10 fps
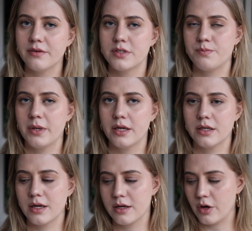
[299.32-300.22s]
I've just been
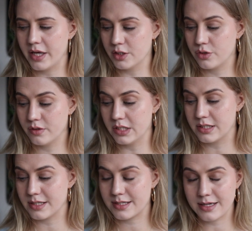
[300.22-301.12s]
into these
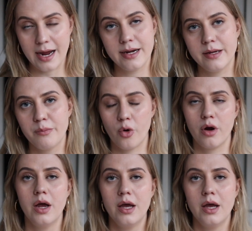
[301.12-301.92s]
slightly more